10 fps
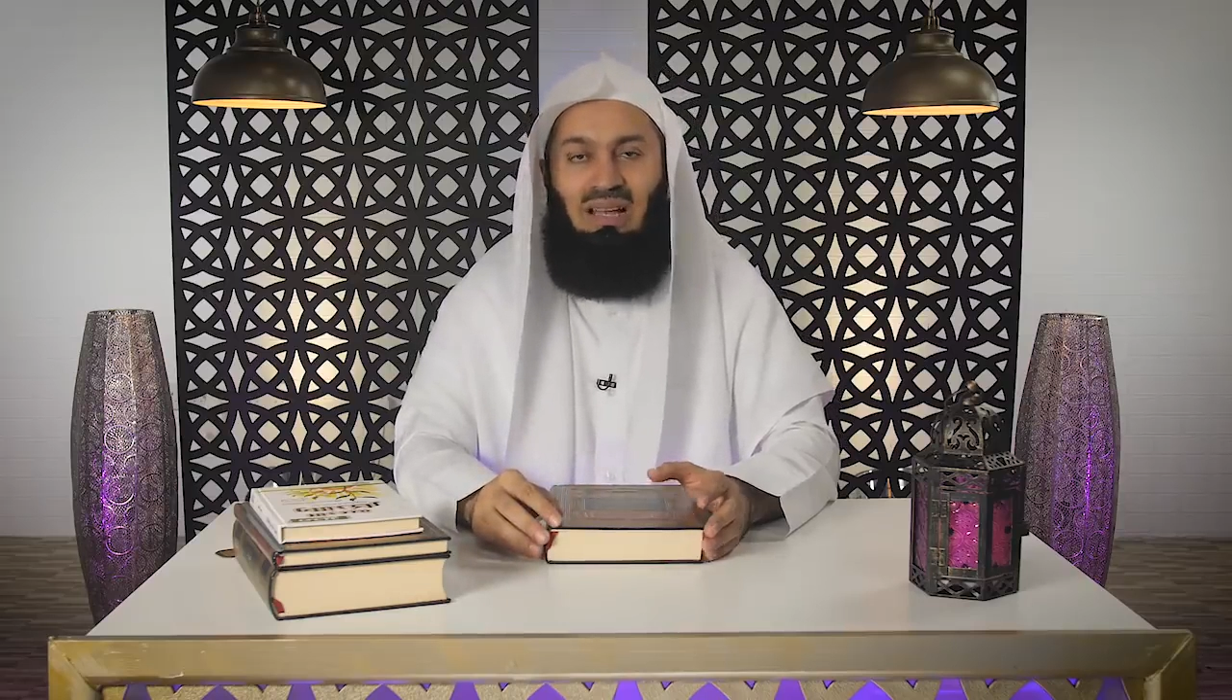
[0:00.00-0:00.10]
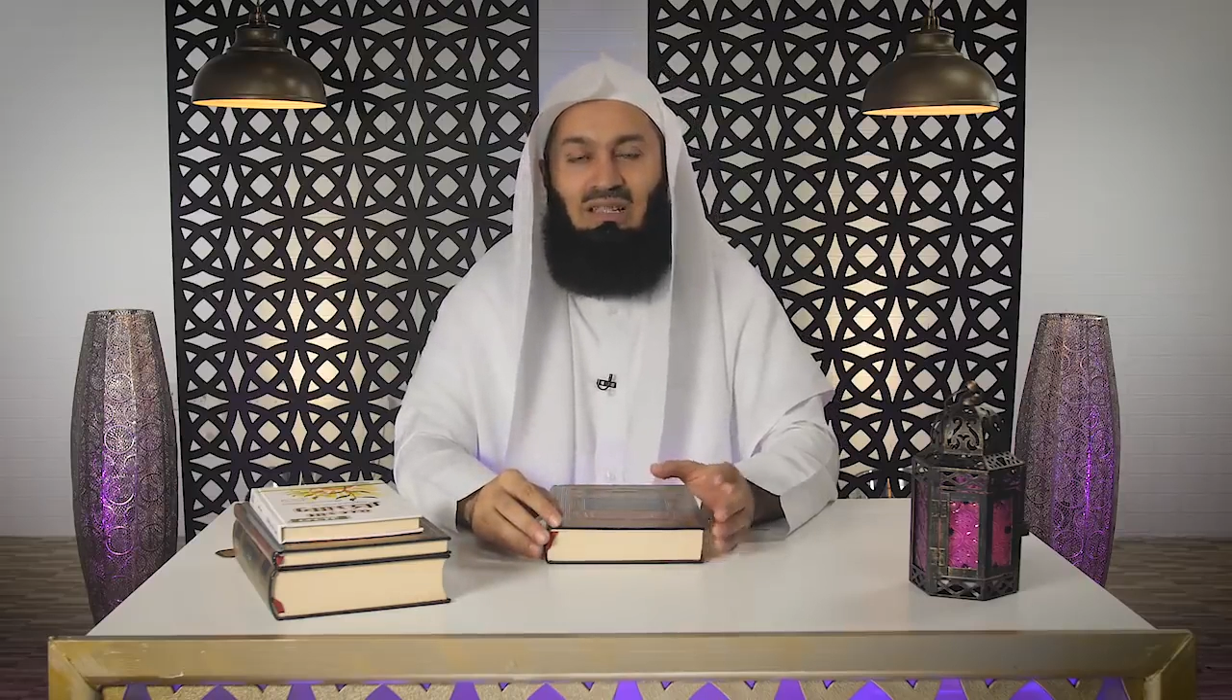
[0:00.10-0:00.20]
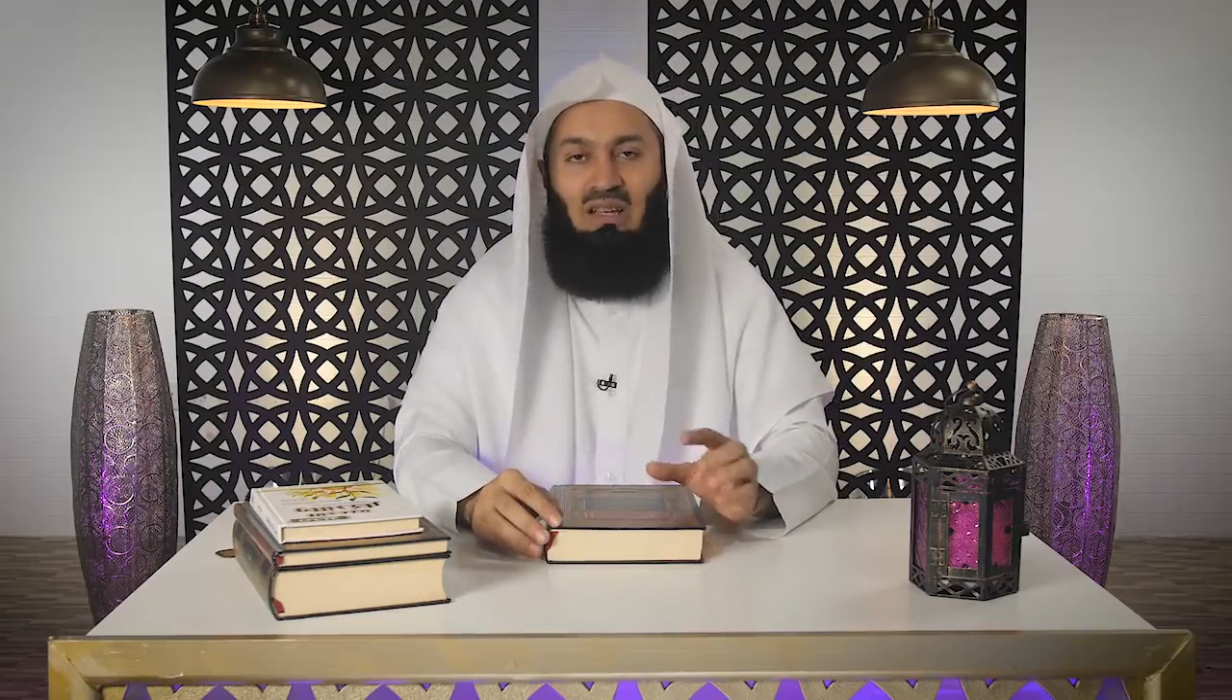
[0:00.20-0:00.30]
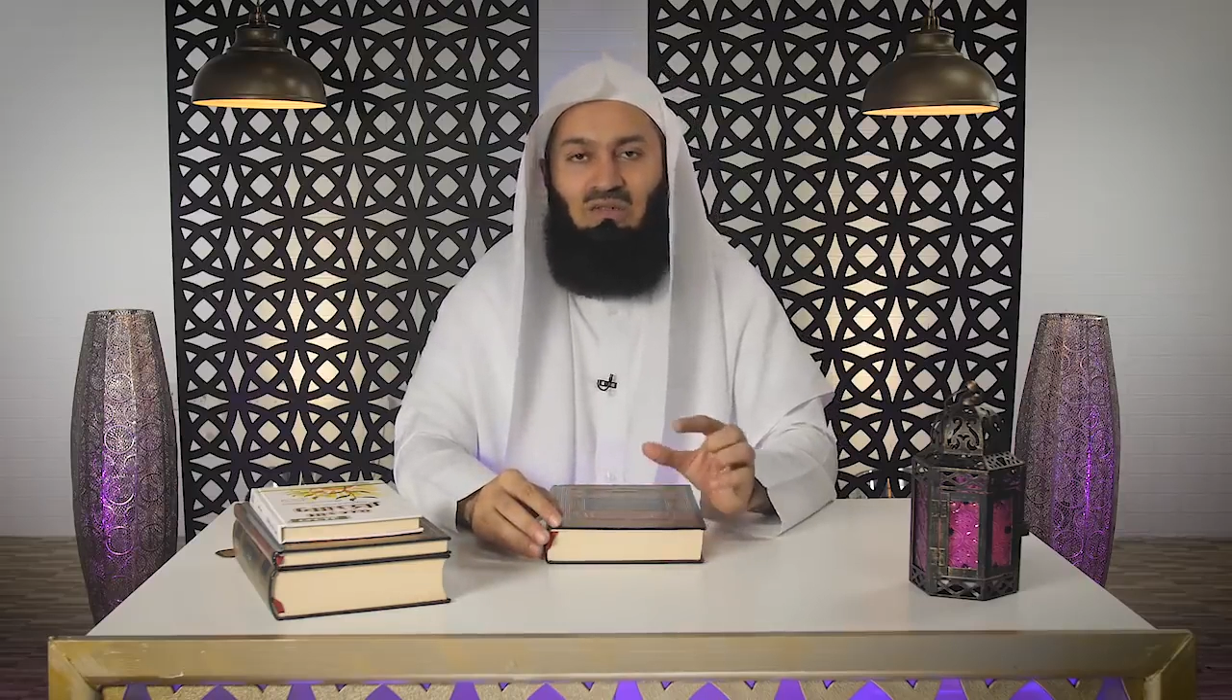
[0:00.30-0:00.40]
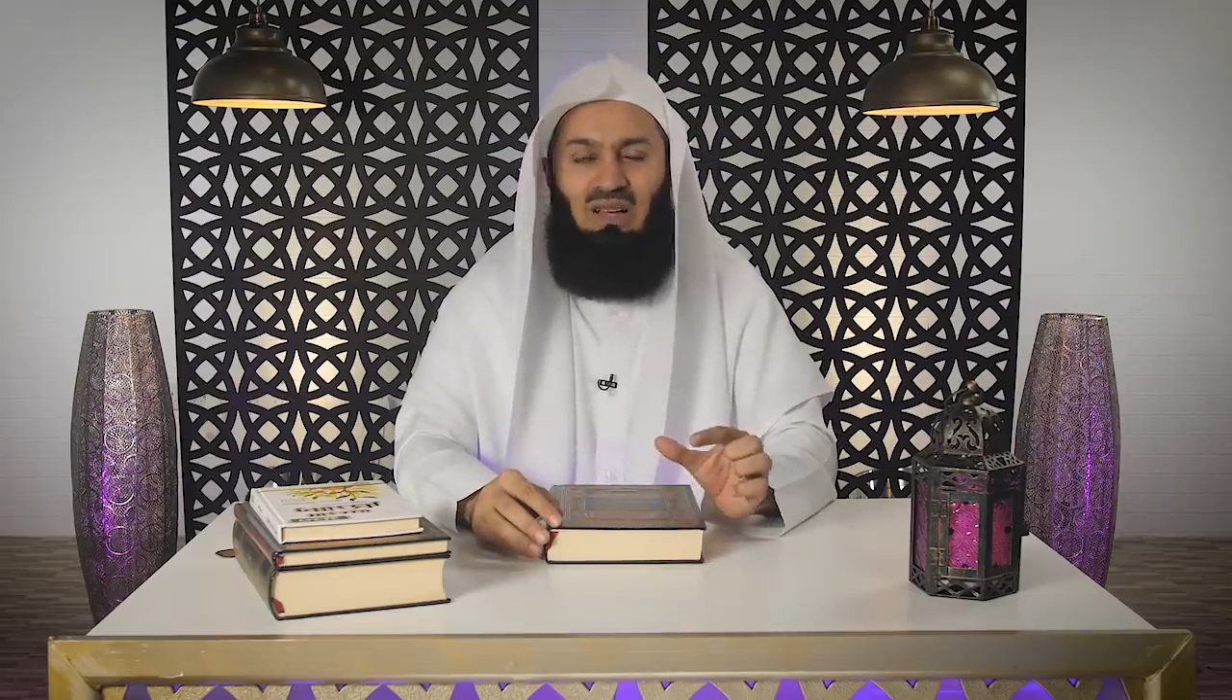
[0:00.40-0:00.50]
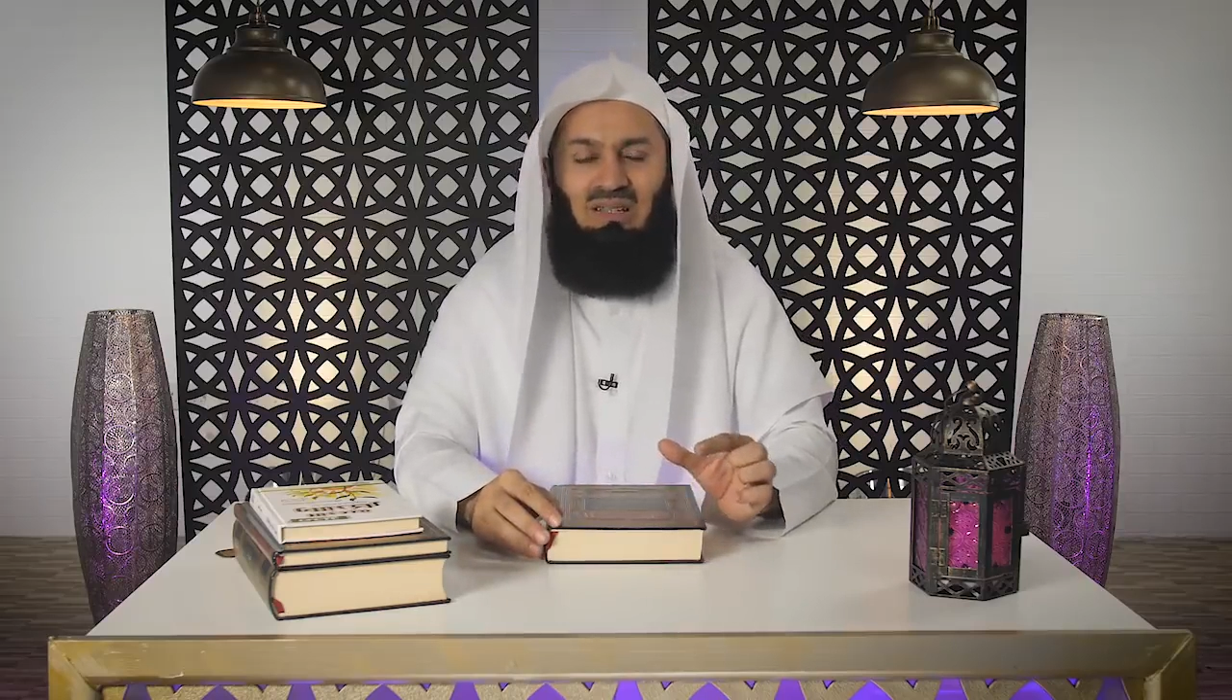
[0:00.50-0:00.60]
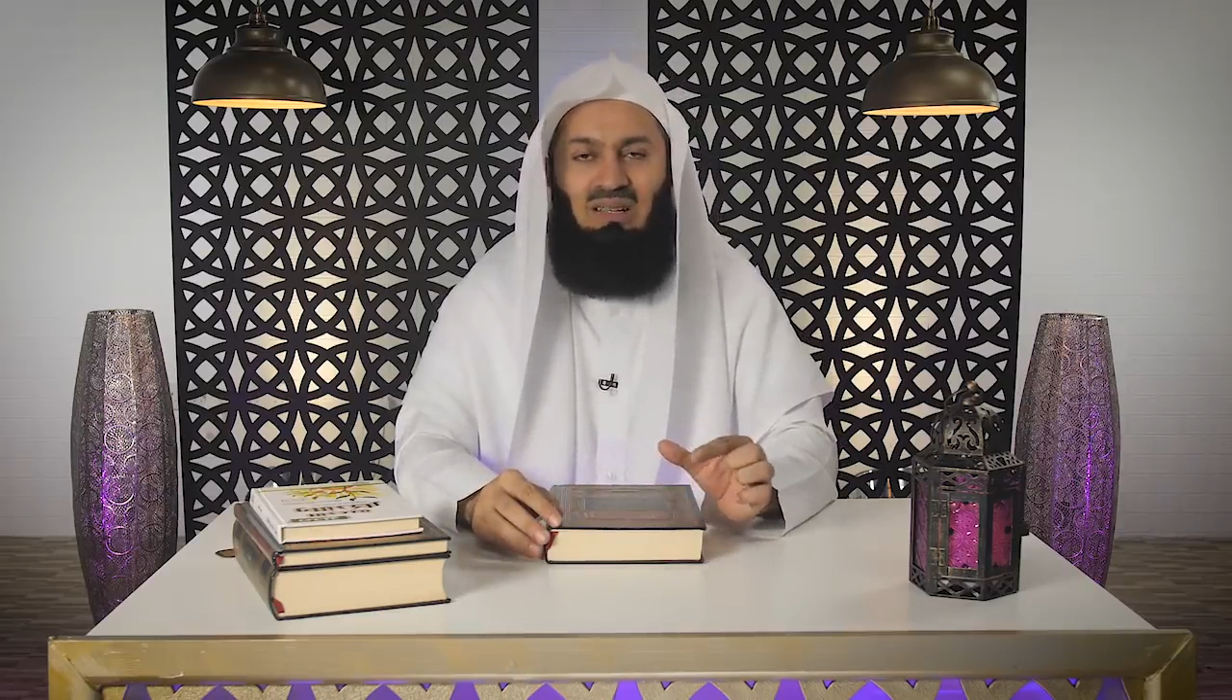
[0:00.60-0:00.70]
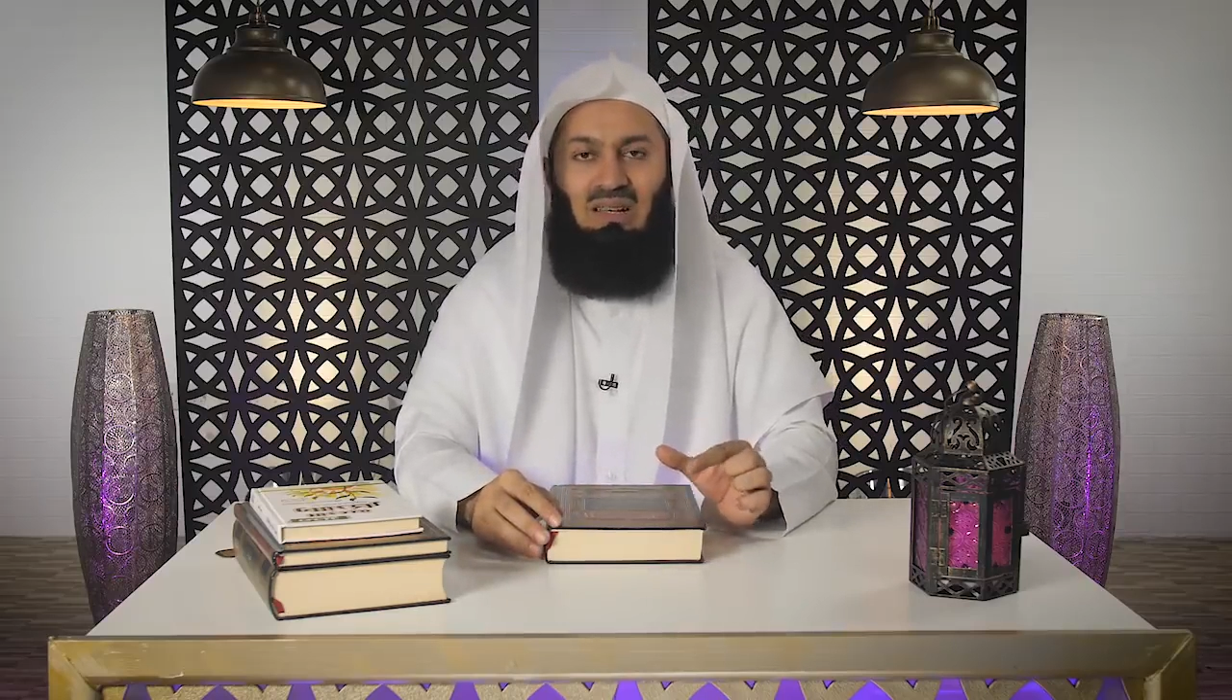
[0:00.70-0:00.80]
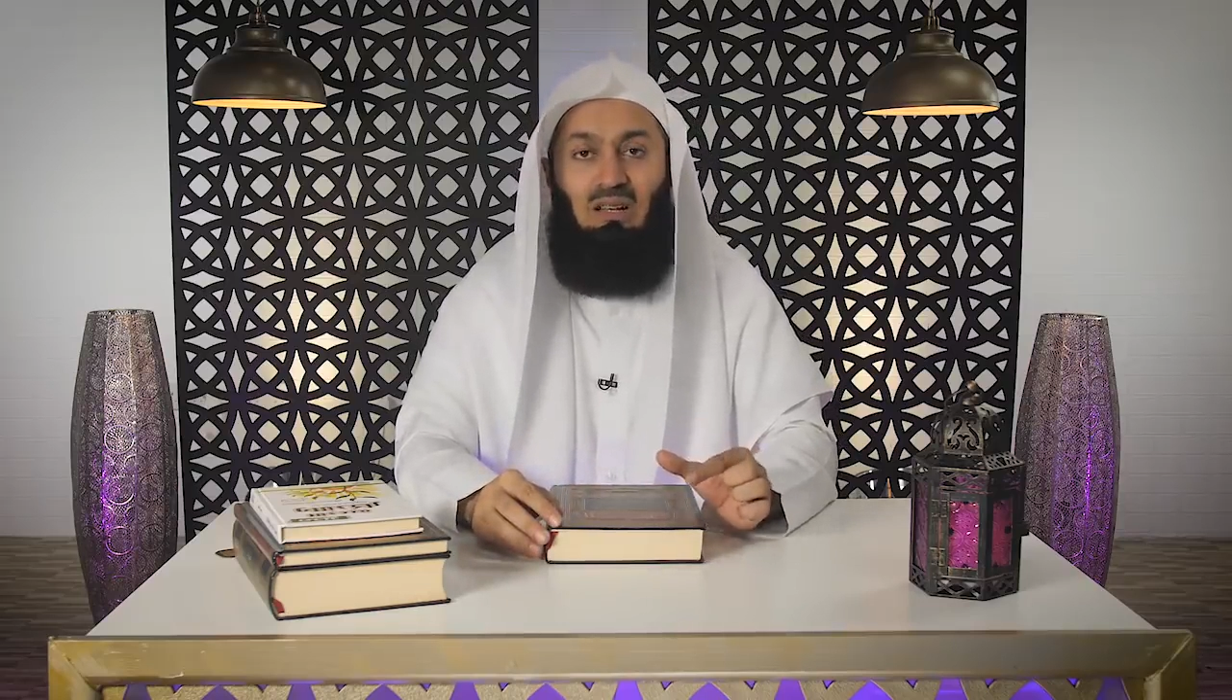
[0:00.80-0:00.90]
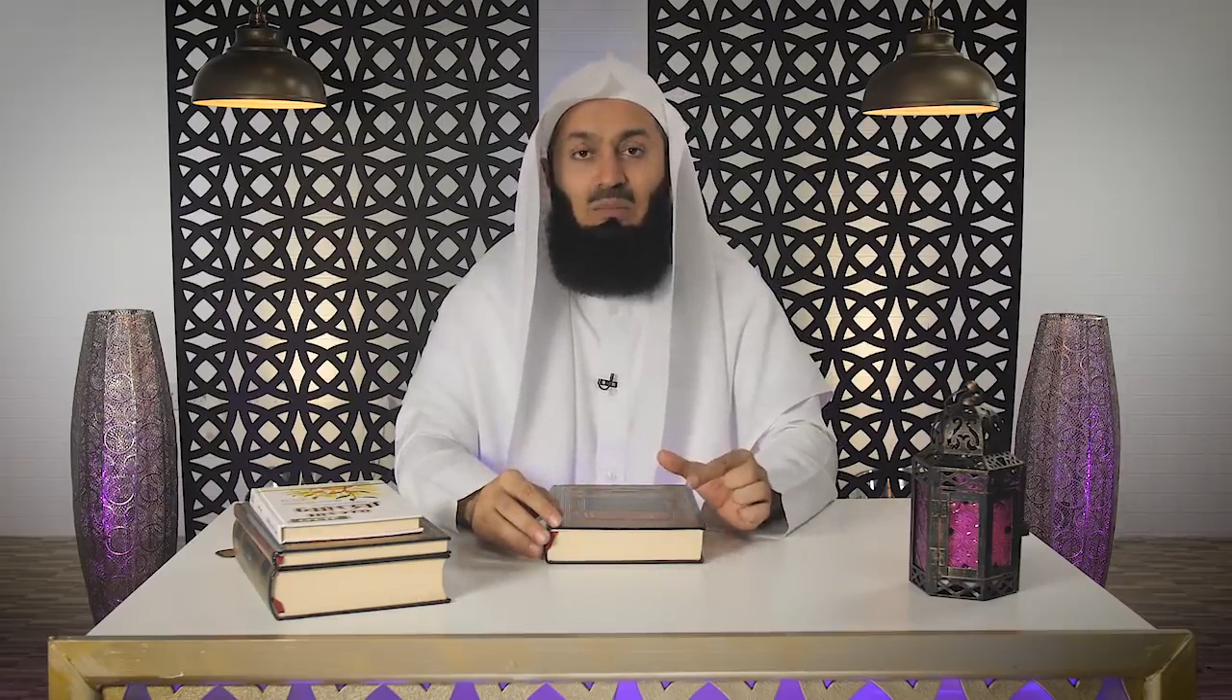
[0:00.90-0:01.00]
I
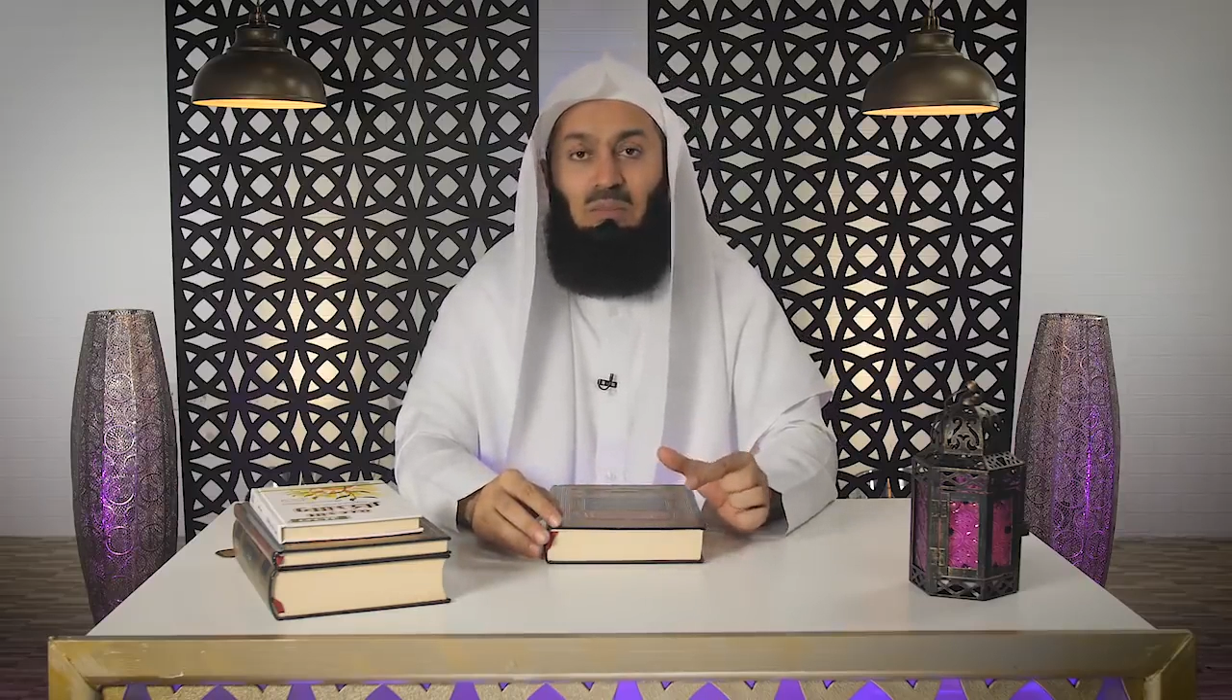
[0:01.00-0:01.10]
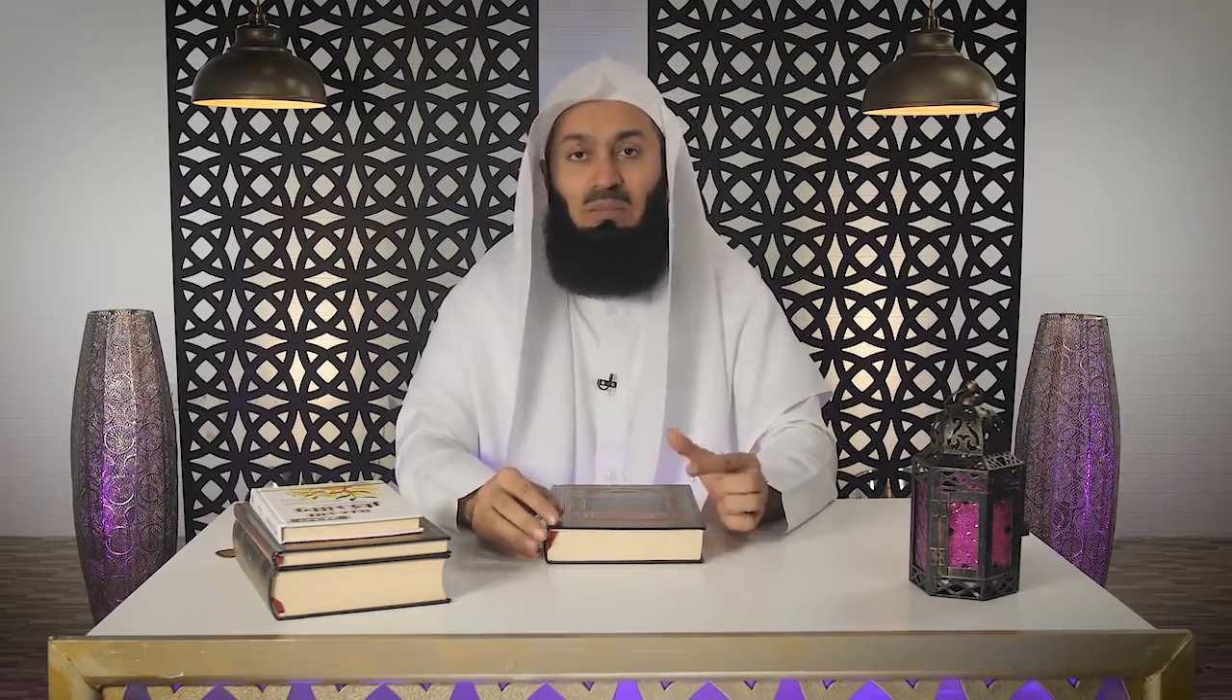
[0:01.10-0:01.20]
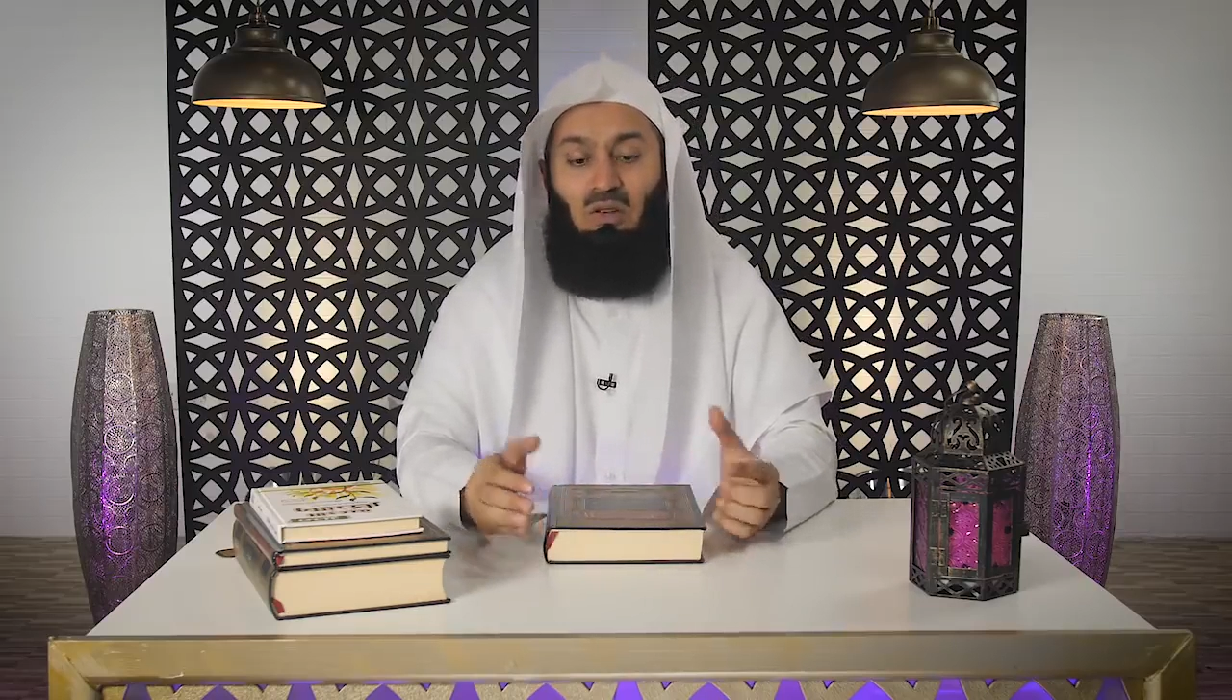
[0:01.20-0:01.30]
diverted a little bit